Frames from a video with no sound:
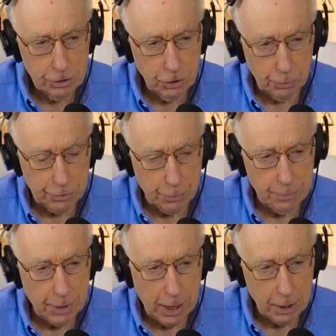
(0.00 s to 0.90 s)
two or
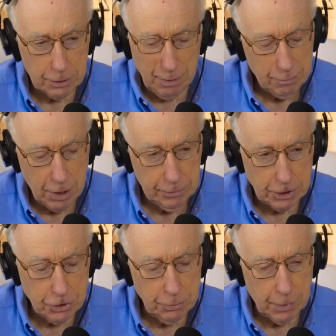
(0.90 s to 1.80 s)
three models, or
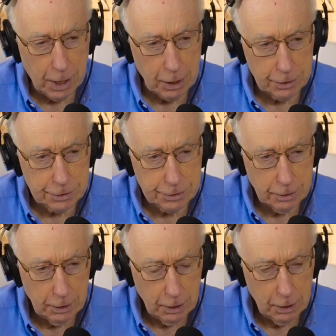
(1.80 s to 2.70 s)
probably two models,
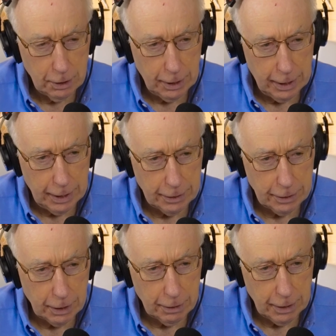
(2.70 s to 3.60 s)
and
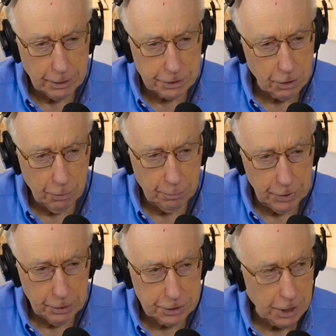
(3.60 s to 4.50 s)
uh, and he sold
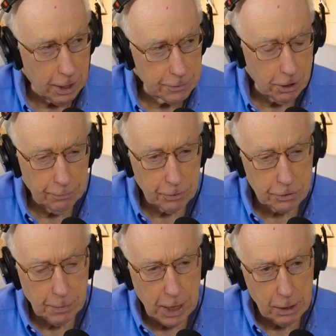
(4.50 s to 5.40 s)
build jobs off
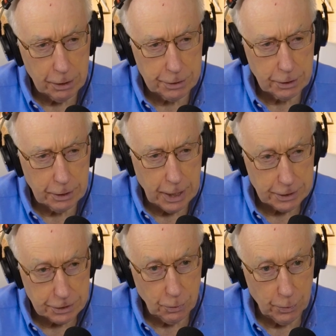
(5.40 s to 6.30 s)
those models, and
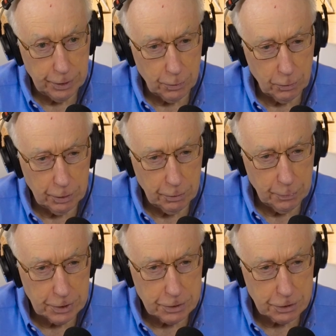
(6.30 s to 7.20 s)
that's the way the, the
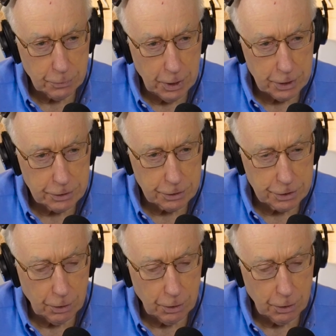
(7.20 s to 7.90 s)
business was. And